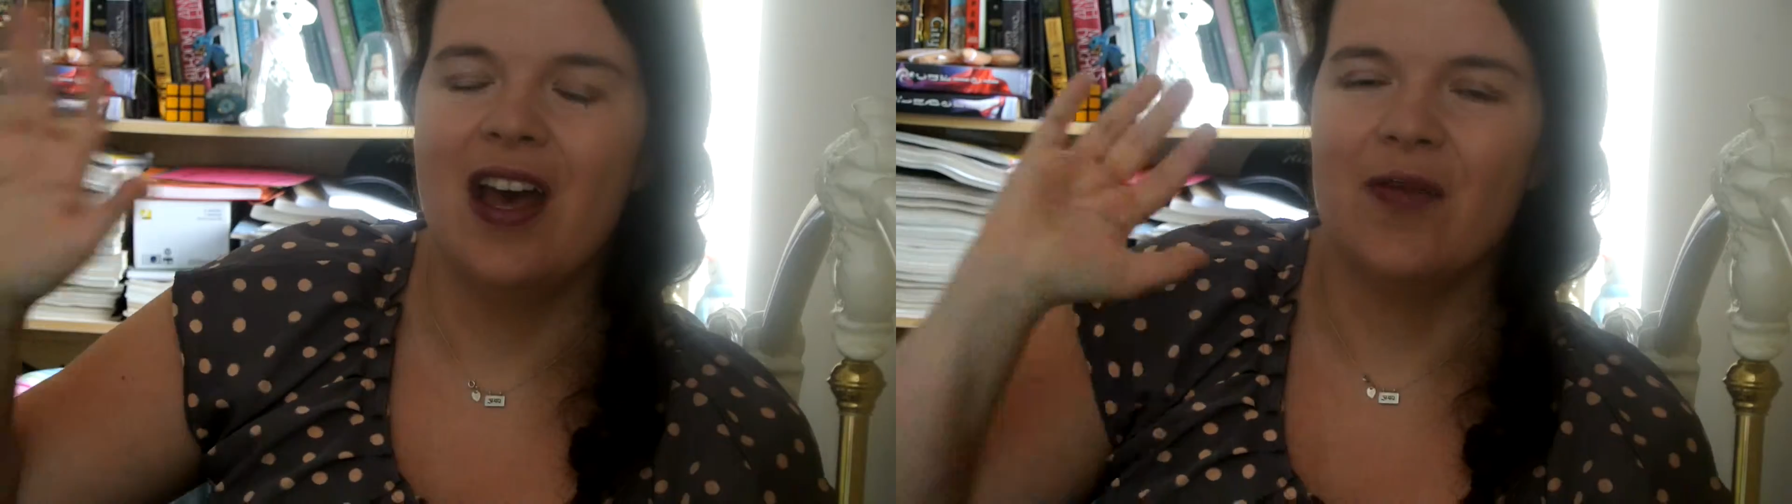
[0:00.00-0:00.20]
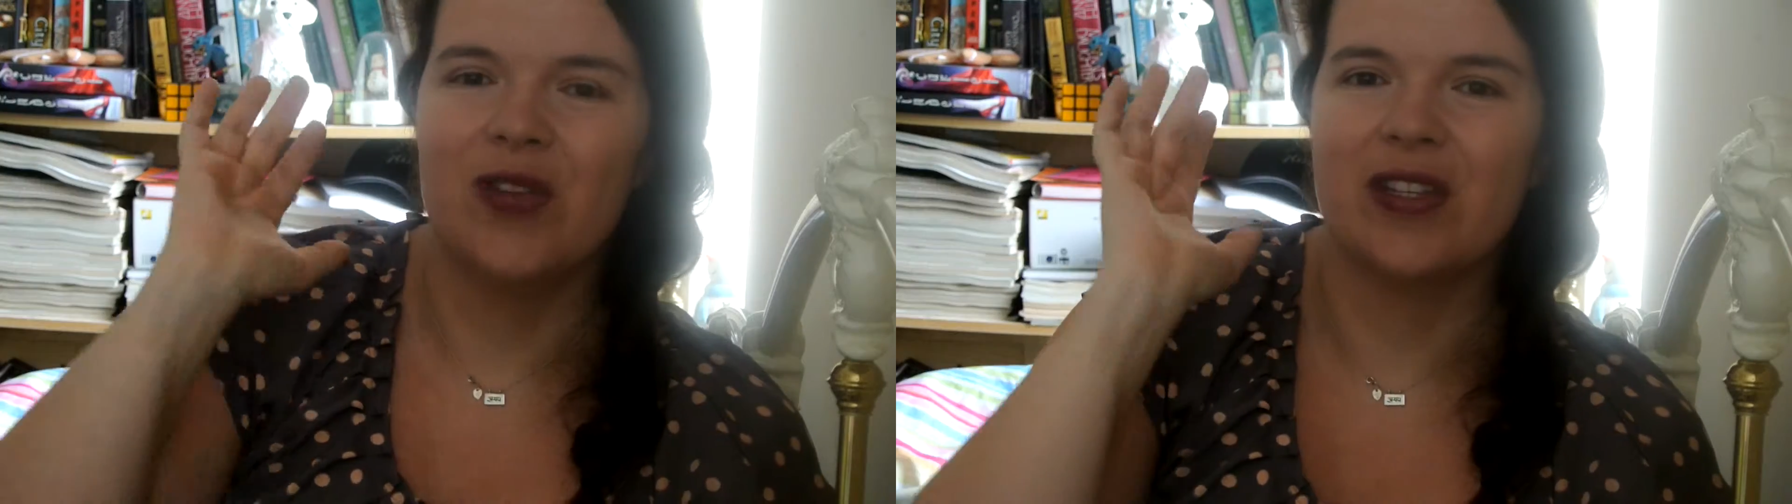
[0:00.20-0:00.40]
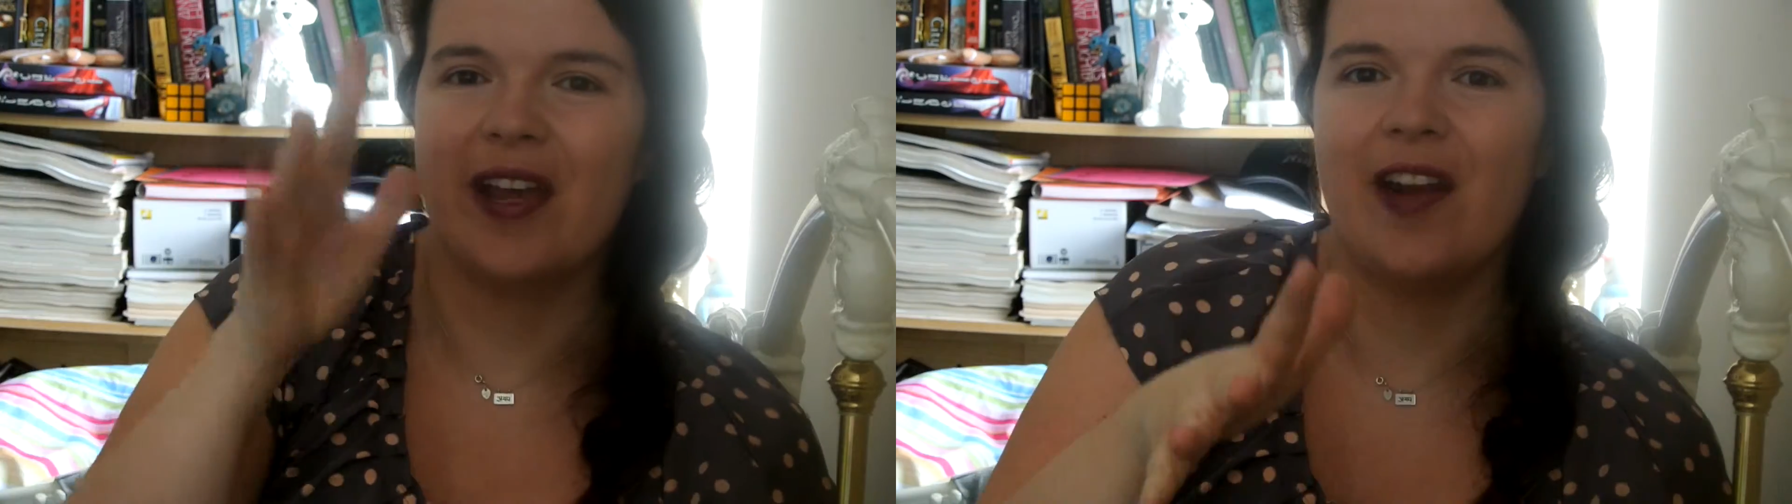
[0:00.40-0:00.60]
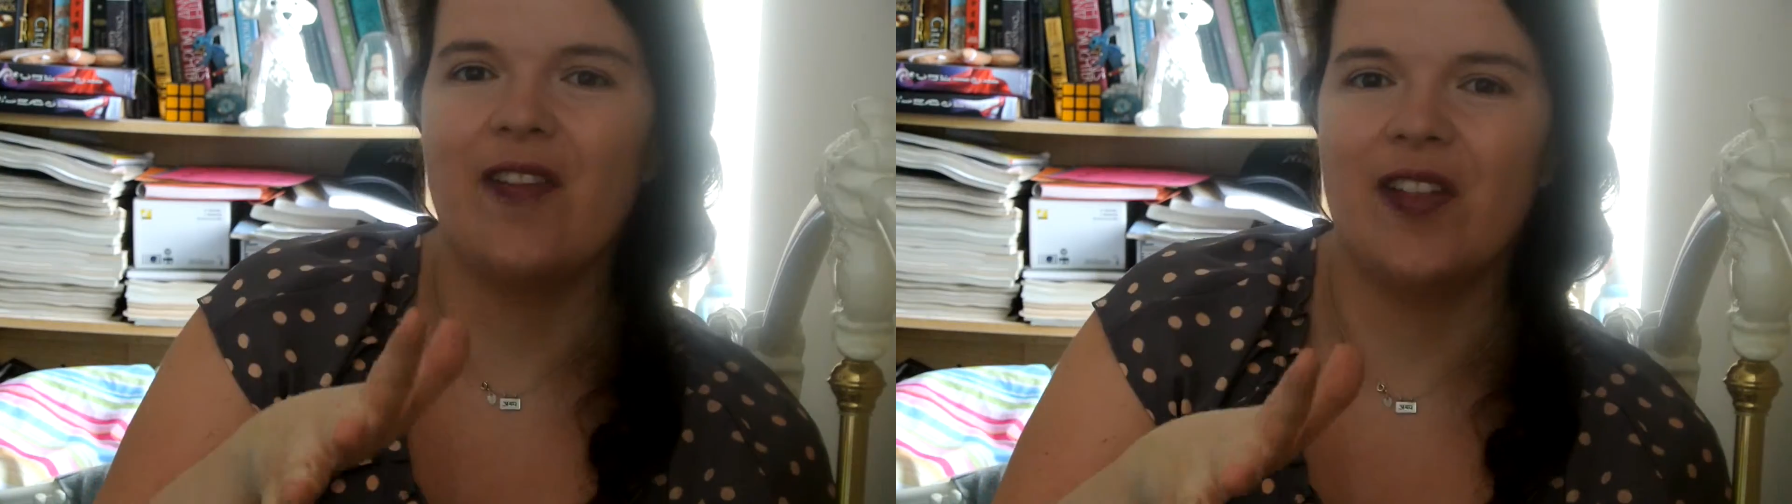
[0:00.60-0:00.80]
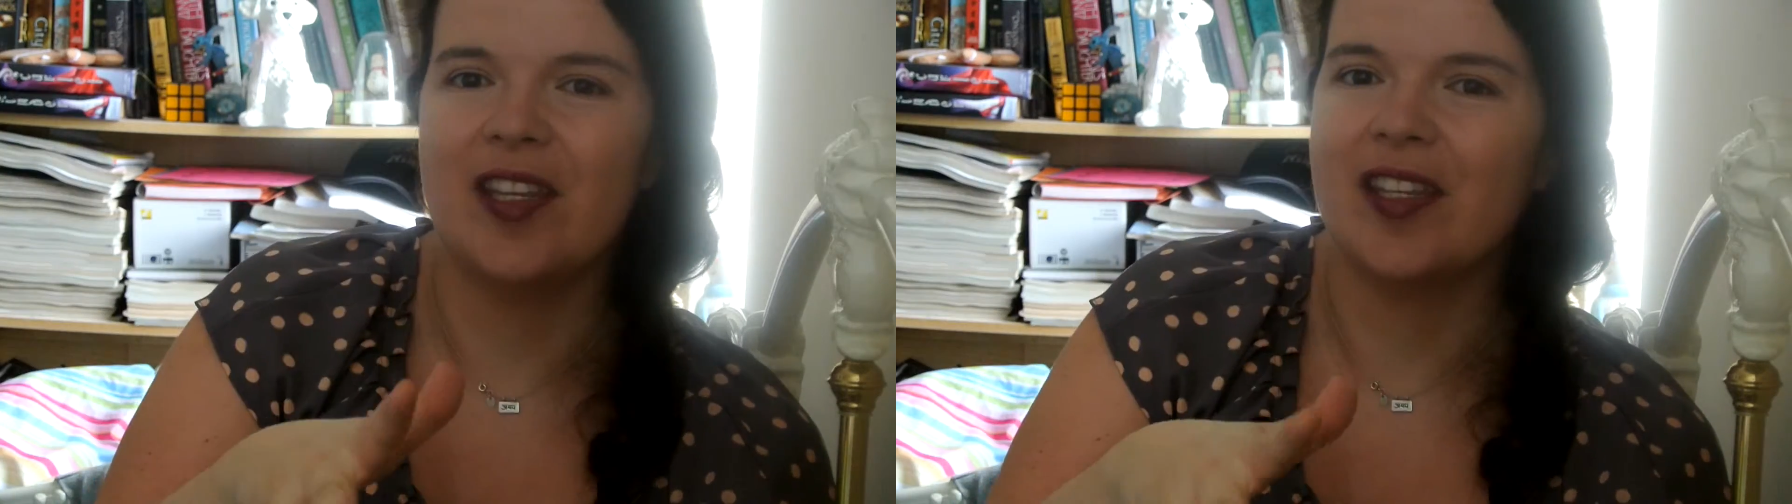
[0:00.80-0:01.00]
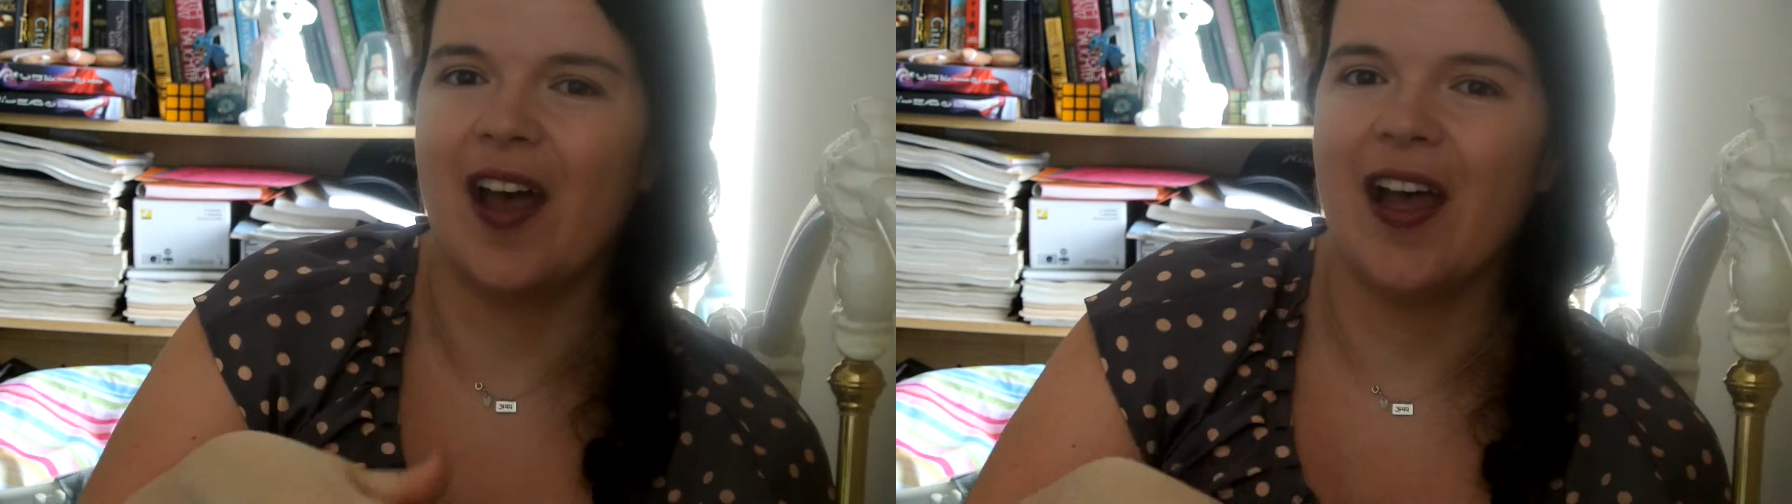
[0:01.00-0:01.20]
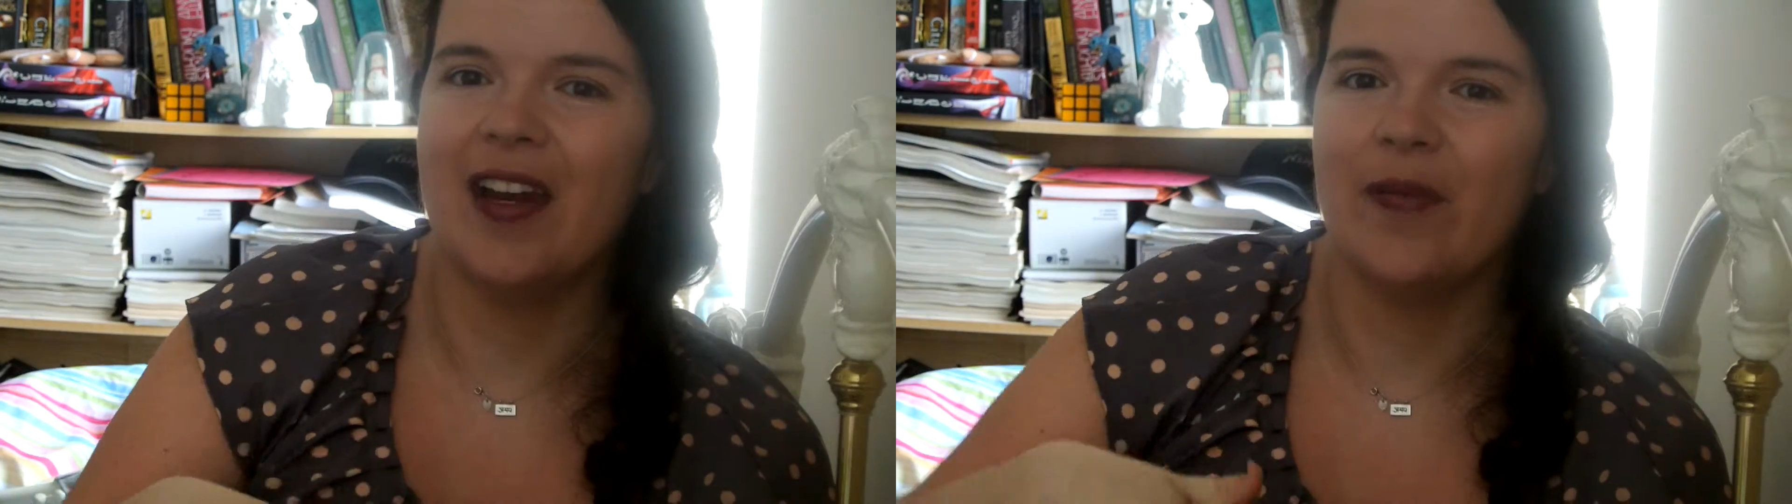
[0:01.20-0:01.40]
And so it's kind of on the side,